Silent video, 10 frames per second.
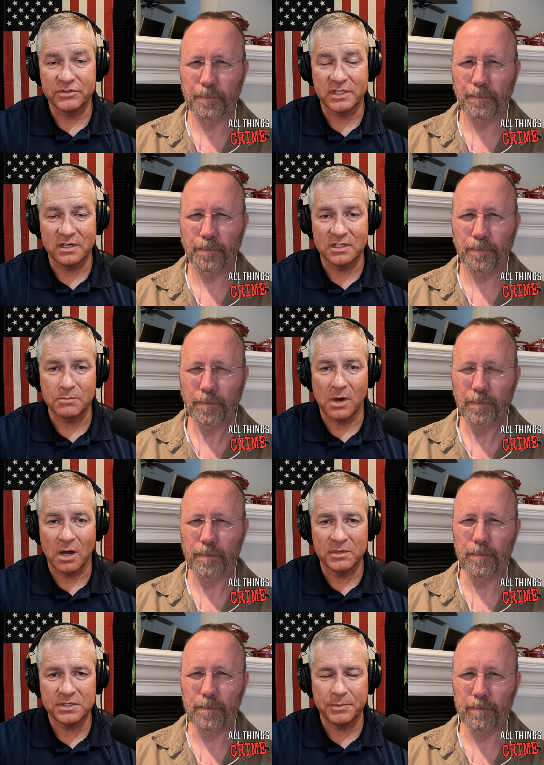Speaker 1: sudden his
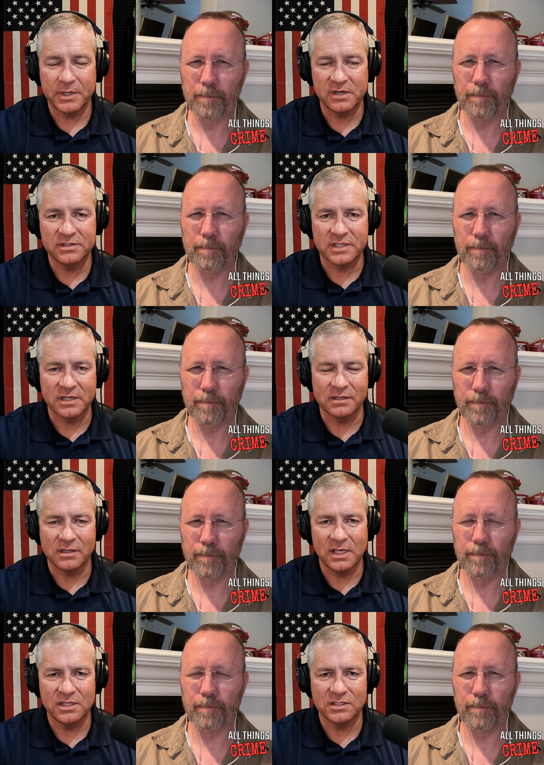mom disappears
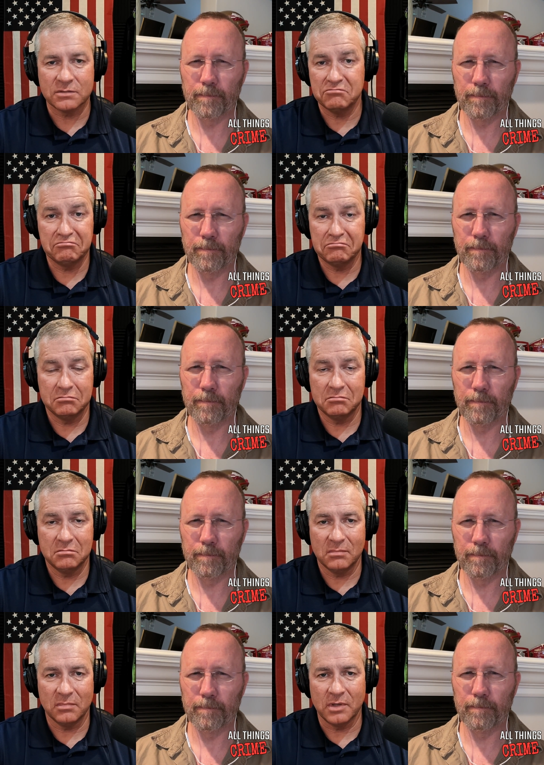and he just,
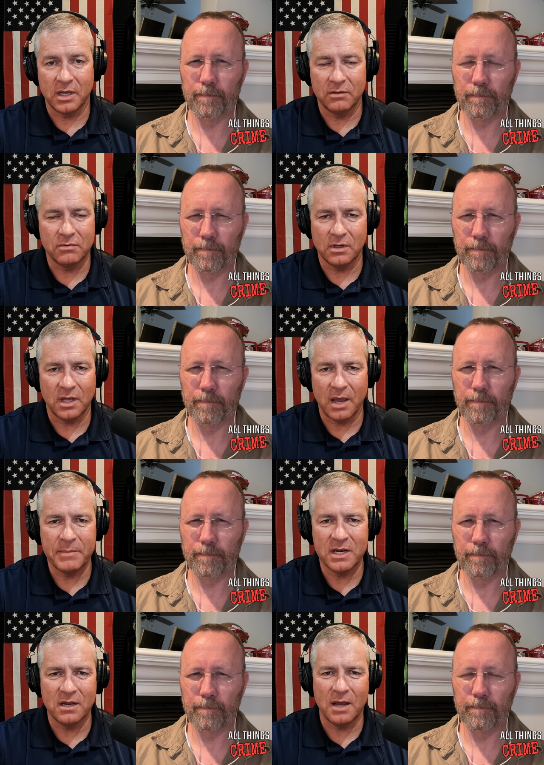I
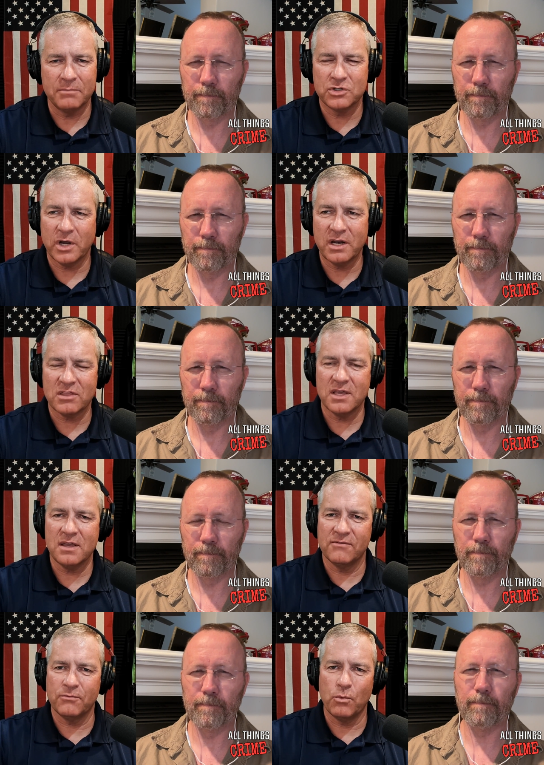mean, I'm trying to
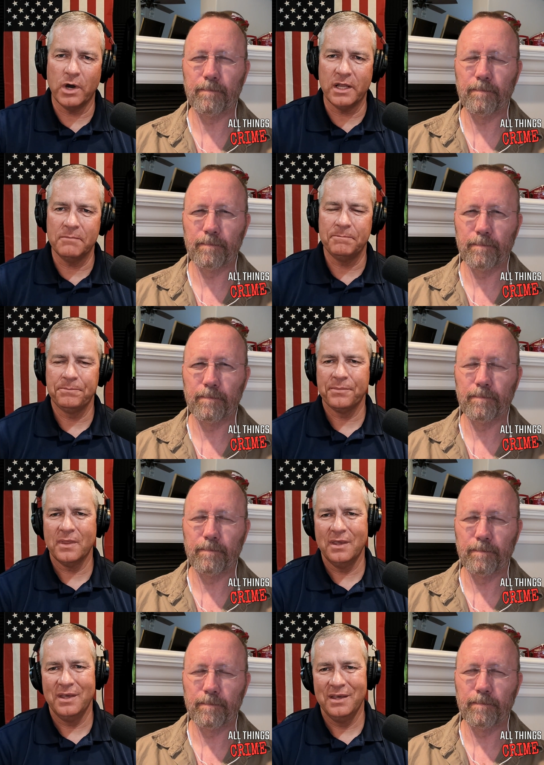think of what
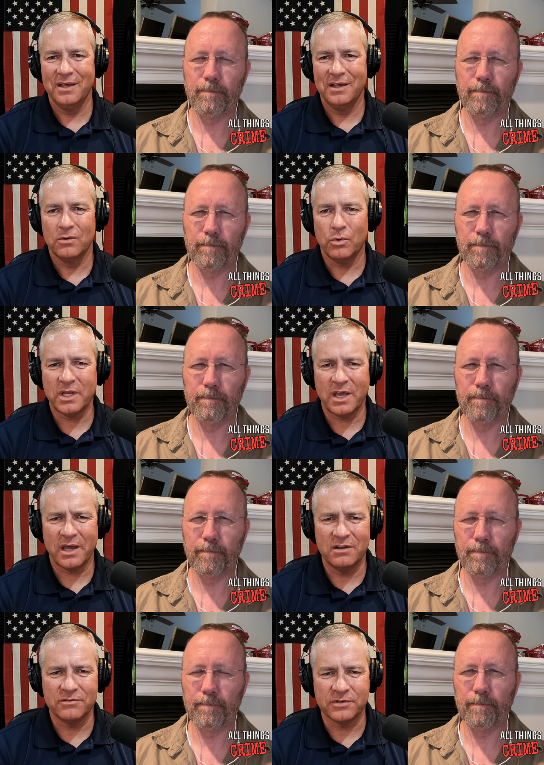
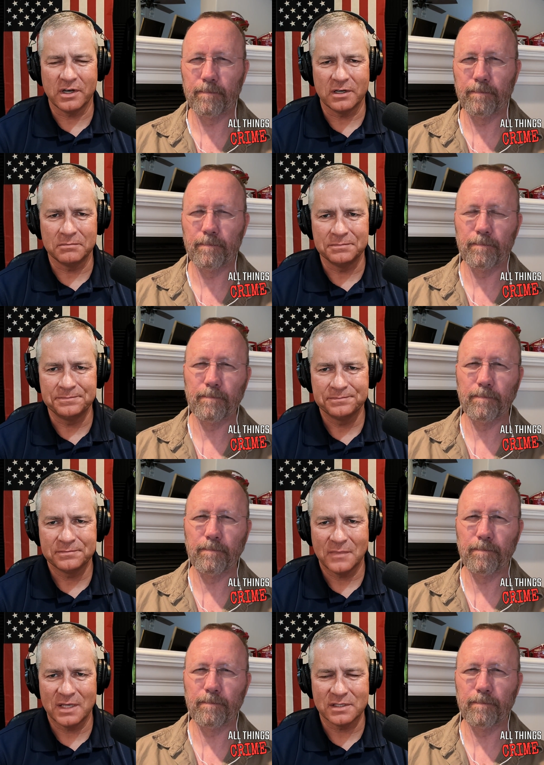kind of, as